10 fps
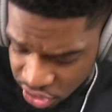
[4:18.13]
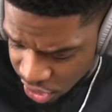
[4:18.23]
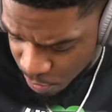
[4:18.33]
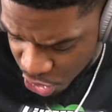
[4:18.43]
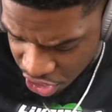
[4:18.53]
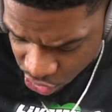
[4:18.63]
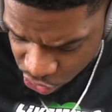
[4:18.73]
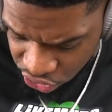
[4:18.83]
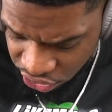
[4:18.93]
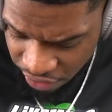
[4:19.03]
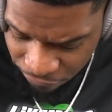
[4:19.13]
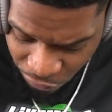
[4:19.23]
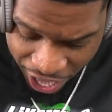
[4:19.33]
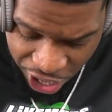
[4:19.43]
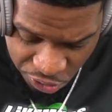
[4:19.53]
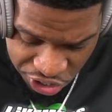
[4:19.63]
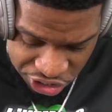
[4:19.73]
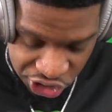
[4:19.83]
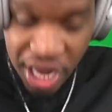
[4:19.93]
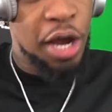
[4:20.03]
Look at how many colors is in the fire. It would
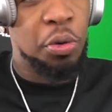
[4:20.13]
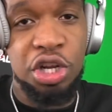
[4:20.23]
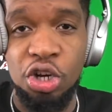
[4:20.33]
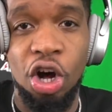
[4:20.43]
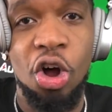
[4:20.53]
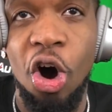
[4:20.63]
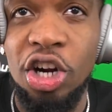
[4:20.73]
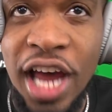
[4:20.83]
have took a long